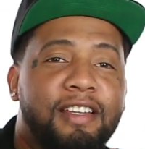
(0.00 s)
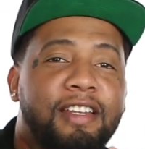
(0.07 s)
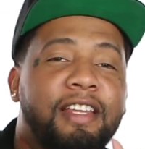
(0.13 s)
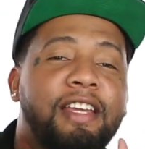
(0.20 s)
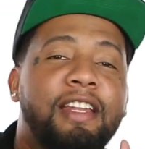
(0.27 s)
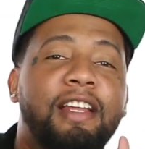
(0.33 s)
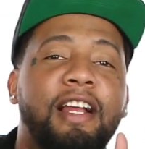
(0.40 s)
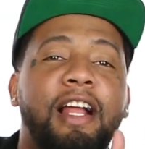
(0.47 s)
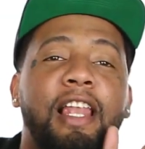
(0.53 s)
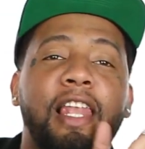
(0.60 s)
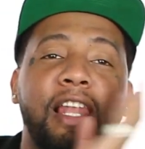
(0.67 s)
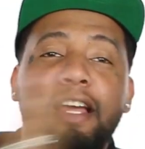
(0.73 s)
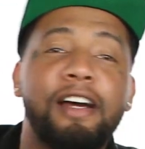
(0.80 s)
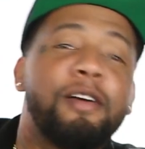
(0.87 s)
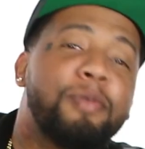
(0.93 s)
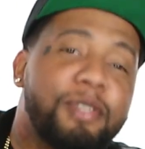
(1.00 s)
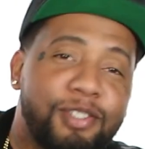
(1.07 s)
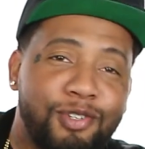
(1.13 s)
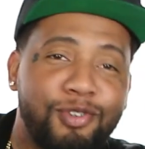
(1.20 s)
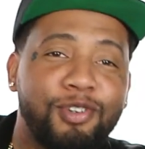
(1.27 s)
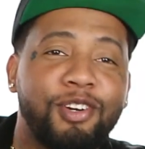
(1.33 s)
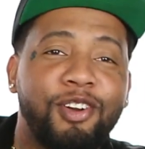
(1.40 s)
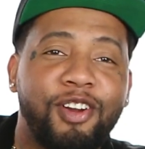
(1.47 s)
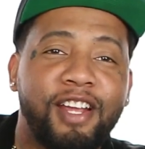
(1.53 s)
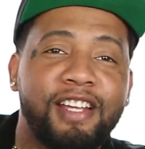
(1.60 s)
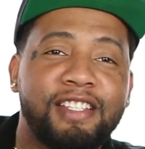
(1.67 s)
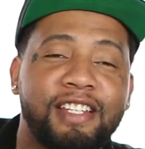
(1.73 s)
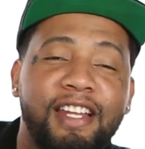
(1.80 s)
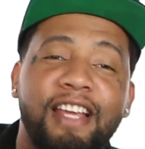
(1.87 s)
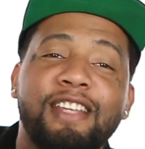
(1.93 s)
Nigga, the club is going
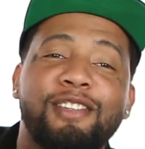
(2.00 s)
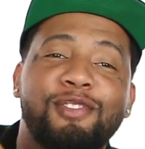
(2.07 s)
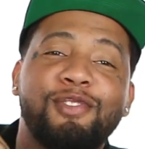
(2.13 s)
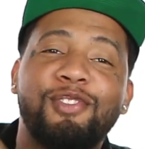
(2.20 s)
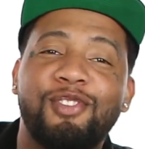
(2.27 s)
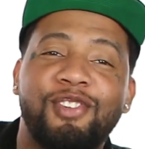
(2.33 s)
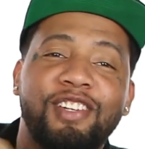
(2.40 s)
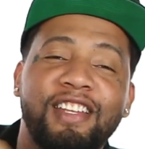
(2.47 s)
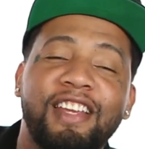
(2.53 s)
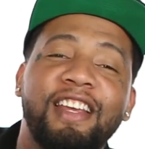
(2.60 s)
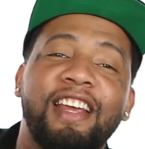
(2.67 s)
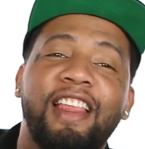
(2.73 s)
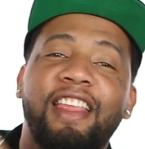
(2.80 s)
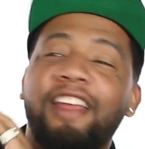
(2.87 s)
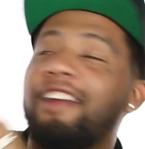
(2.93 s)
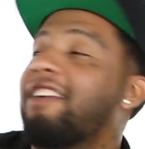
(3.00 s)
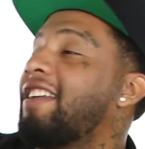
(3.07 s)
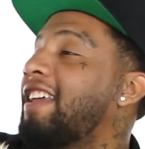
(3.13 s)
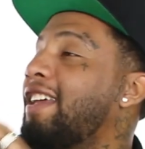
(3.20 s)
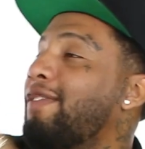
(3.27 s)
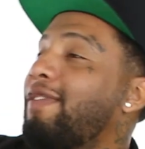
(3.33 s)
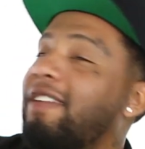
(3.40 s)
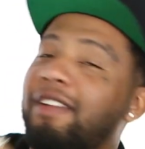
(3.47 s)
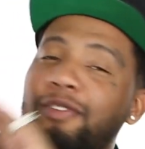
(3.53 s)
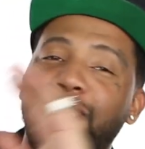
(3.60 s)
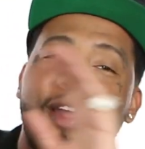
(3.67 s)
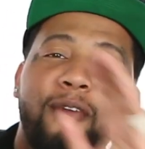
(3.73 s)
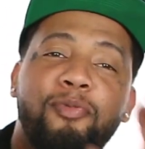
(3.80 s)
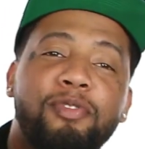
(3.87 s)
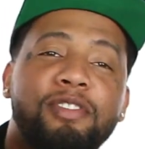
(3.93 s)
crazy. That's who going. They're giving the
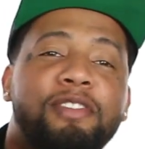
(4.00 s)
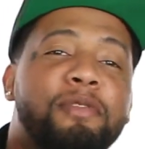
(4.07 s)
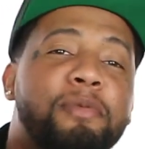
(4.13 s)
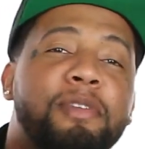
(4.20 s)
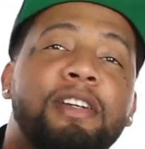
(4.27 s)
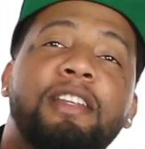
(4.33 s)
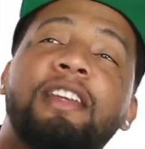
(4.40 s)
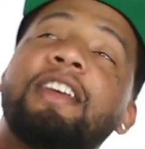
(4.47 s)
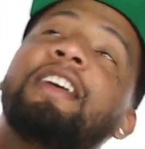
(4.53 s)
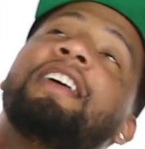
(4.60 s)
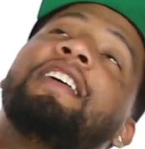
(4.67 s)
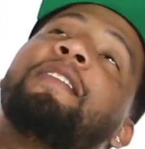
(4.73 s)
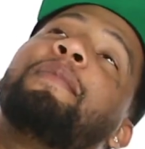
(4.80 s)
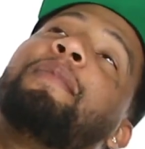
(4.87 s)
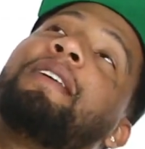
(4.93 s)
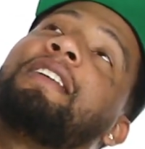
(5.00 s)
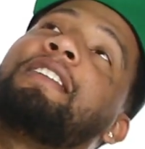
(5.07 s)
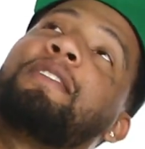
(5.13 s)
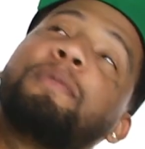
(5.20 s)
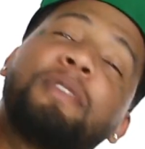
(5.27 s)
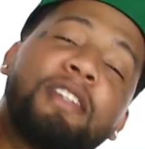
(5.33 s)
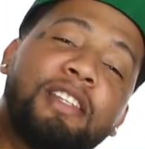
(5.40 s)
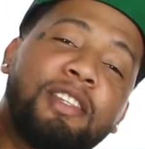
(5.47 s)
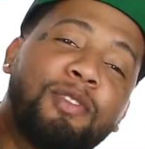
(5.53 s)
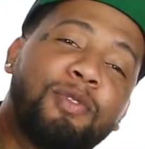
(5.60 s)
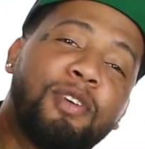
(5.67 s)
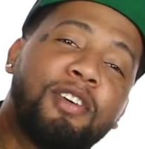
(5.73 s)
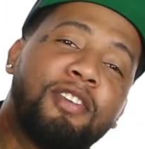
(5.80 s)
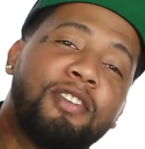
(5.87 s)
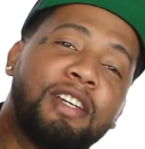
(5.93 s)
rappers the money. The money's being
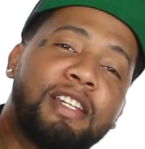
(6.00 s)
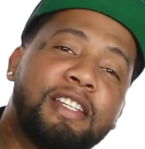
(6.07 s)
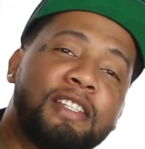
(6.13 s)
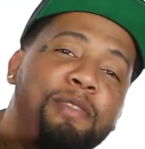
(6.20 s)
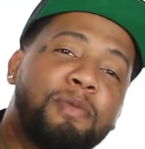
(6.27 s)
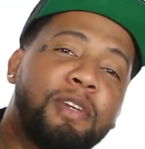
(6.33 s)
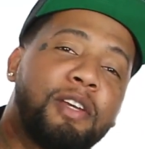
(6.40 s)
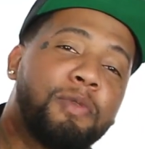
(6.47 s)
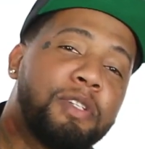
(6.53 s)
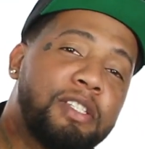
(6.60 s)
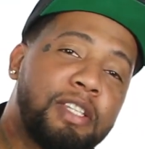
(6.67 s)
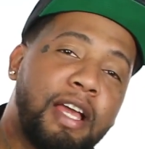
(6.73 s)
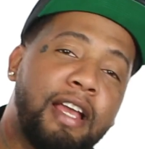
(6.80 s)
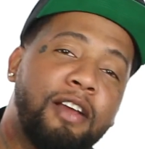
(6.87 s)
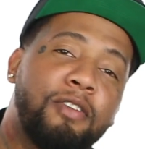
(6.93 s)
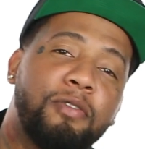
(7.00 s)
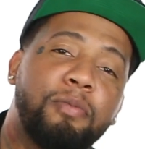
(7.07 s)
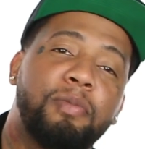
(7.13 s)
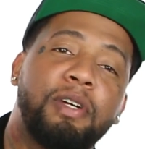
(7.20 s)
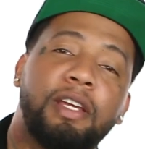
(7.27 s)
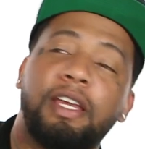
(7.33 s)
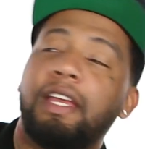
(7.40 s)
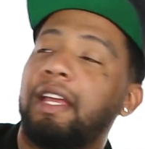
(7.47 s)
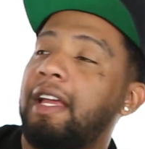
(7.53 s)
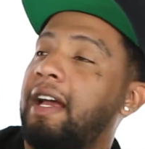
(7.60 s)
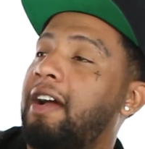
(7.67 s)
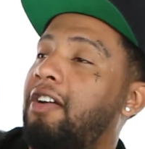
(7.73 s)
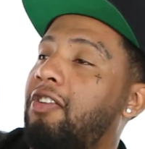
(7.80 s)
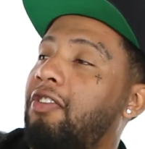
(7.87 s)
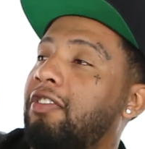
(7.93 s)
thrown and it's being recycled. But it
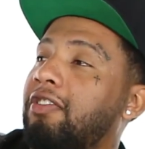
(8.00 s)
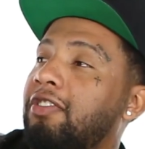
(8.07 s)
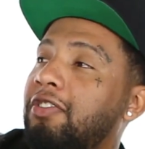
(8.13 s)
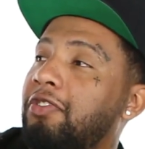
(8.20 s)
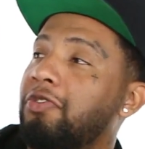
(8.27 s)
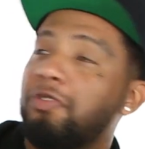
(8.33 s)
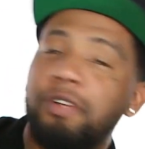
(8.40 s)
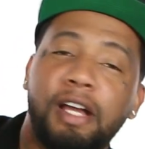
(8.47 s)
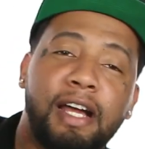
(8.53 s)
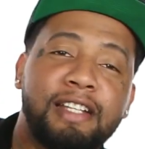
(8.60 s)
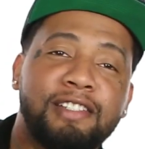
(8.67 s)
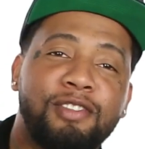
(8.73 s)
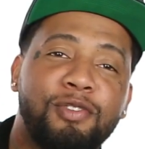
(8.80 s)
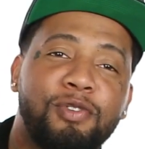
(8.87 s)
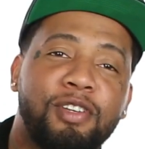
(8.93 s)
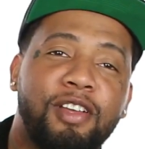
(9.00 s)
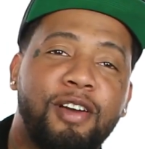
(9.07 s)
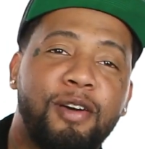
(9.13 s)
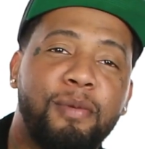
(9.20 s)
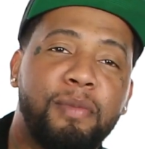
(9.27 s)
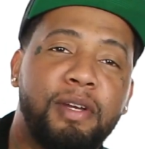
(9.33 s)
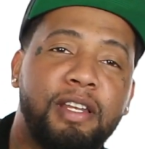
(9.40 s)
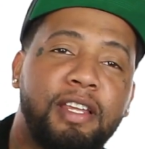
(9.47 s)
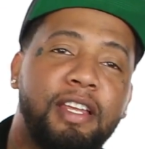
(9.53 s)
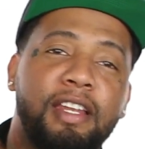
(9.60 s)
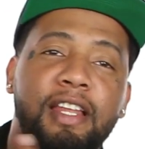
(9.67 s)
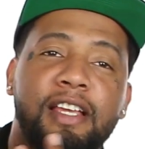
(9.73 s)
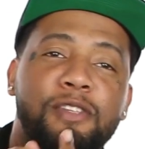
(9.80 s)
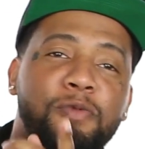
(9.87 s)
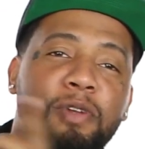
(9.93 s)
got all of you guys throwing y'all money, and
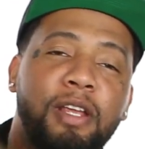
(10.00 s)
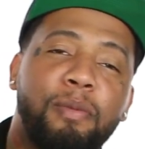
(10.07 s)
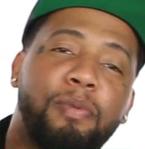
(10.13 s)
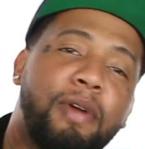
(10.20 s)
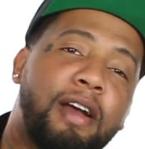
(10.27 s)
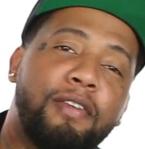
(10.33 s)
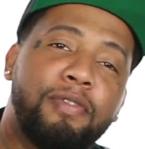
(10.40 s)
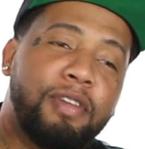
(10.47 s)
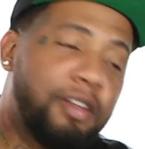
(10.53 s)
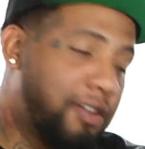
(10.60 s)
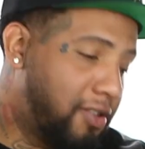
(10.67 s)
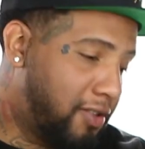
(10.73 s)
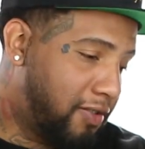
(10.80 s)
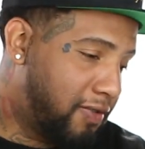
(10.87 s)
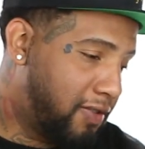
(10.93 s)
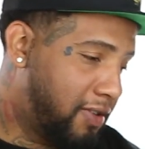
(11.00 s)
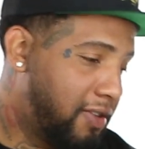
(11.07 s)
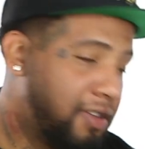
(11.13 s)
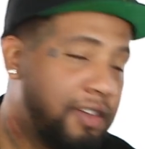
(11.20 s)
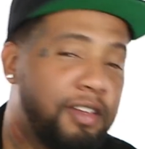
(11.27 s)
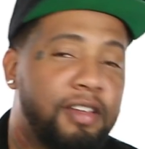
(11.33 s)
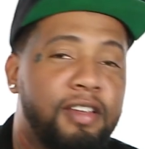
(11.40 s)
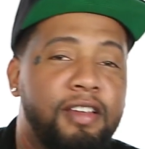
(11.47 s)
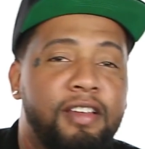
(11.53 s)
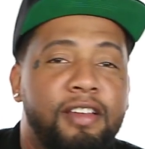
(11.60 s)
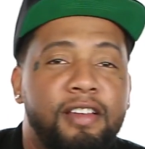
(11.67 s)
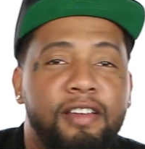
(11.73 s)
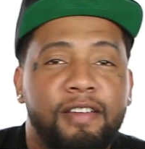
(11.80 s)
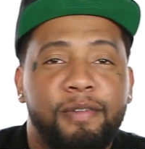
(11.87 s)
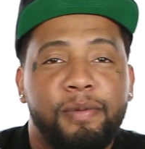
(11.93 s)
that's what they profiting off.
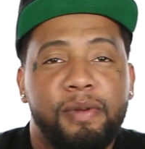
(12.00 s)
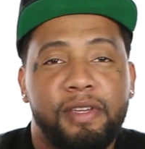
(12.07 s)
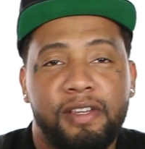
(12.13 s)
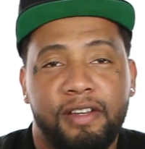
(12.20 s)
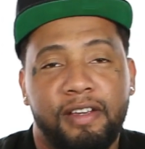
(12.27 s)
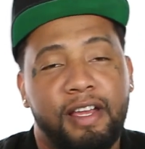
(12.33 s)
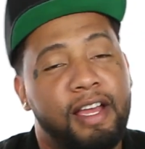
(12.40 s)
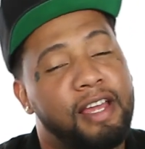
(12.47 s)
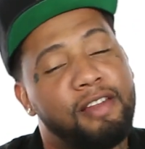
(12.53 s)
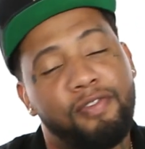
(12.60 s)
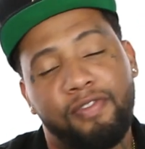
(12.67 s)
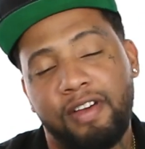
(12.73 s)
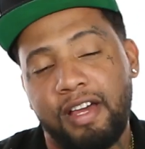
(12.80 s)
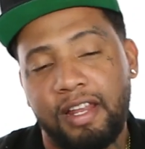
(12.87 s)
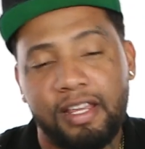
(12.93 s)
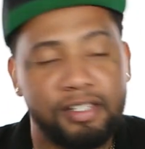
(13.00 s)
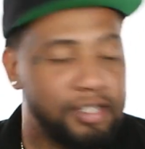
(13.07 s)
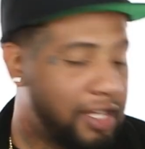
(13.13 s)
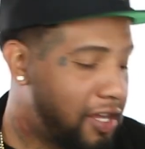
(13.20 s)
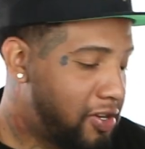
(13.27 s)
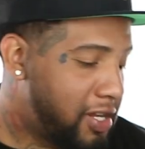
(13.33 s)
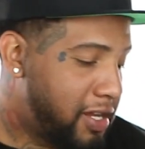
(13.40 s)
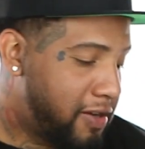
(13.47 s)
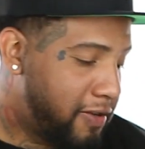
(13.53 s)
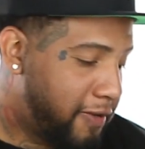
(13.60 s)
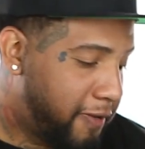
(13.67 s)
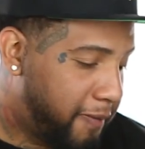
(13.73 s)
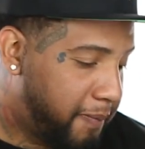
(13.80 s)
Fear. I had to find that shit out later.